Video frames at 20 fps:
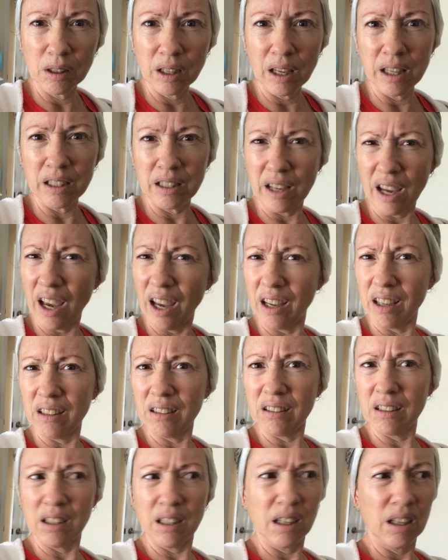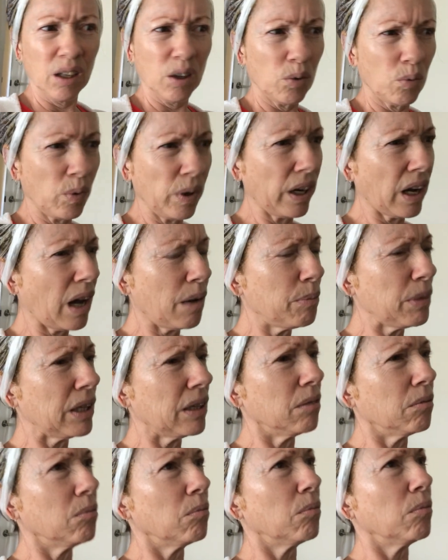And yet, when I'm
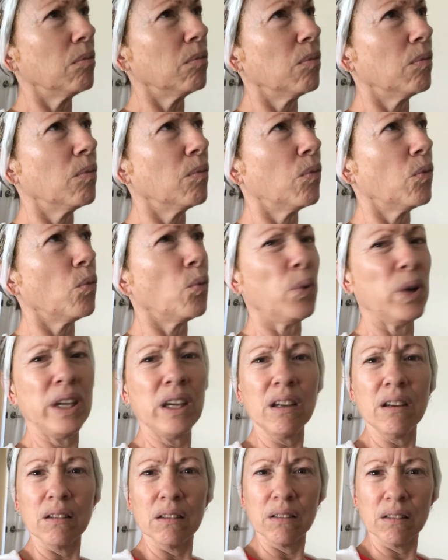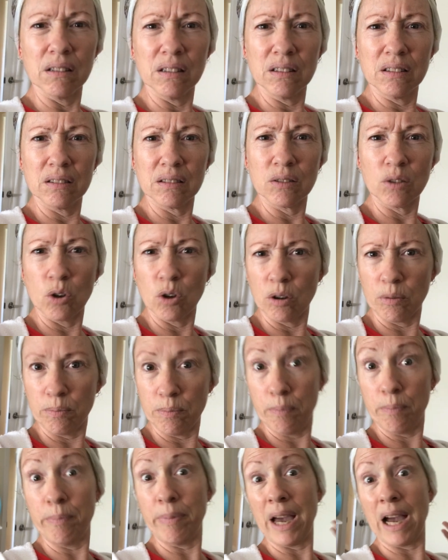in wheel or
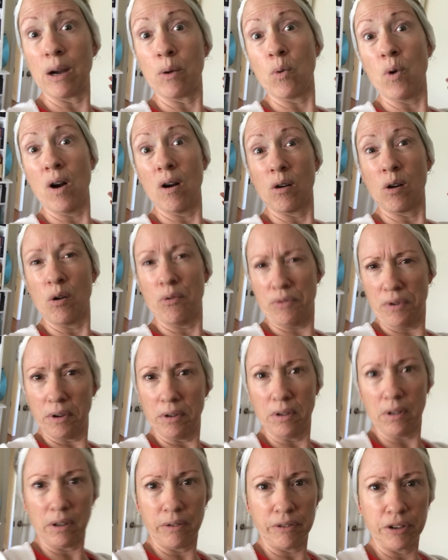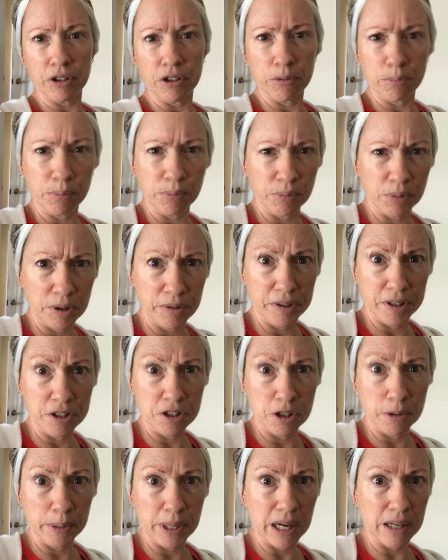back walkover, if you're a previous
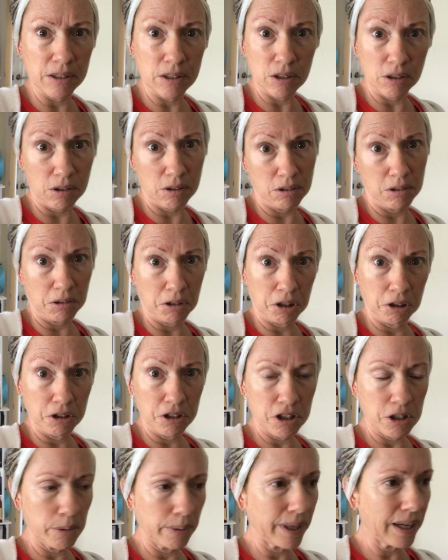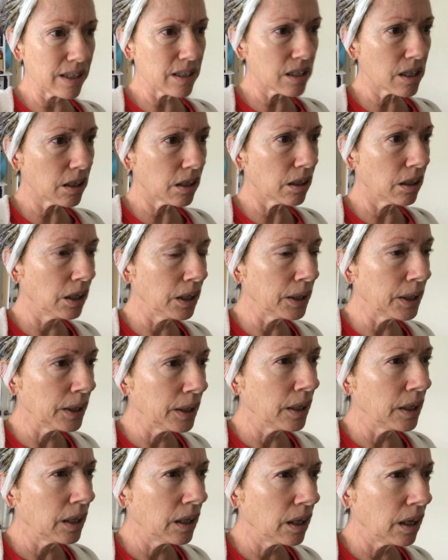gymnastic or current gymnastic,
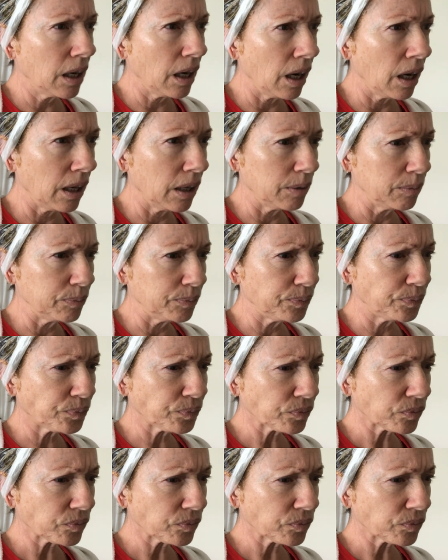um,